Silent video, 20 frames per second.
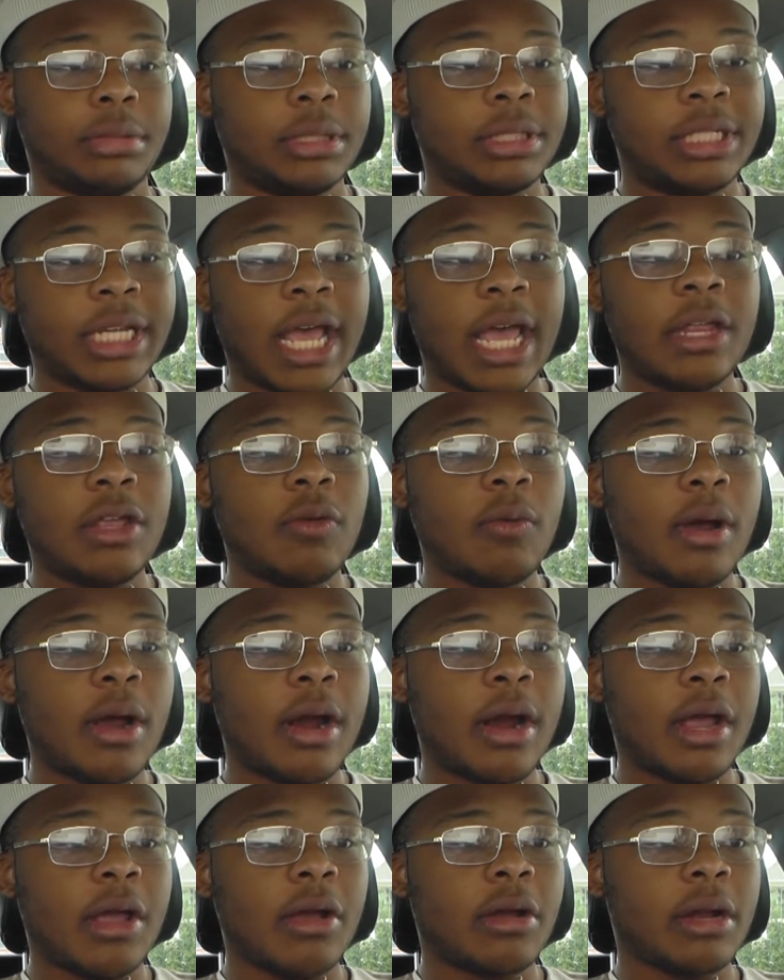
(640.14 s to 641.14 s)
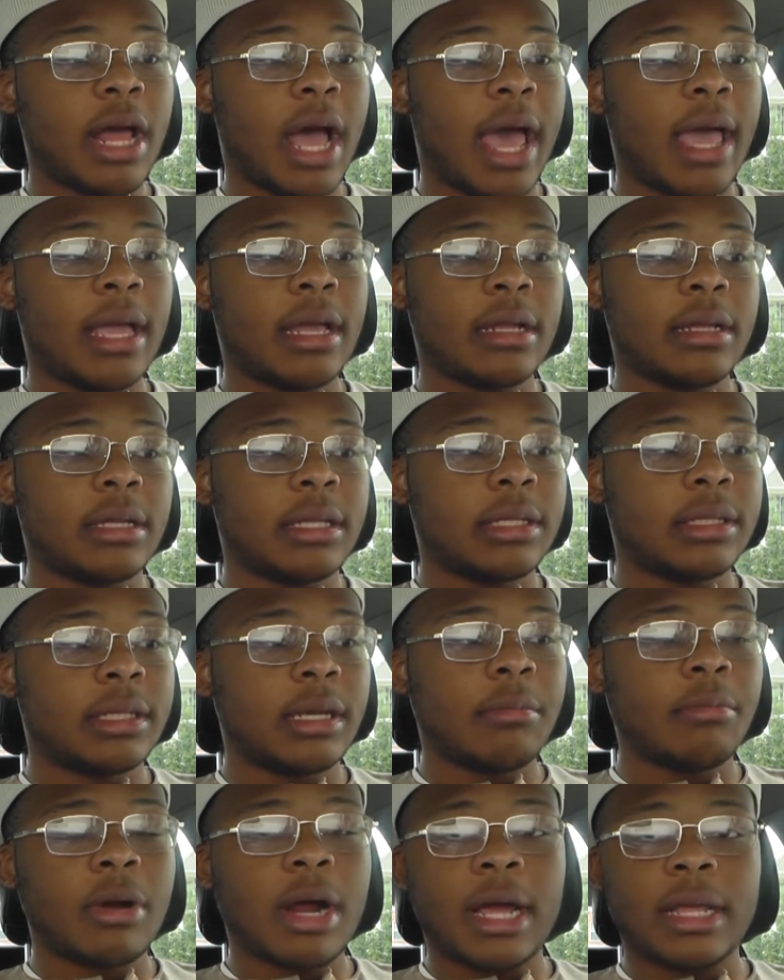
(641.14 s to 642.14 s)
January or like
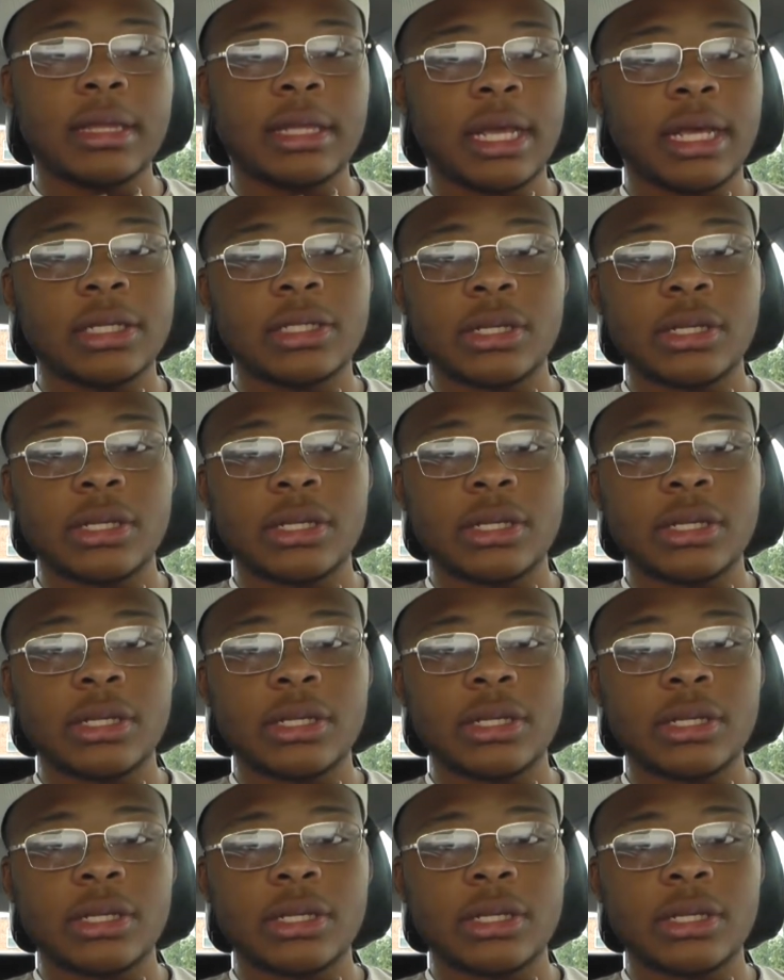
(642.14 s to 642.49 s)
December, I think.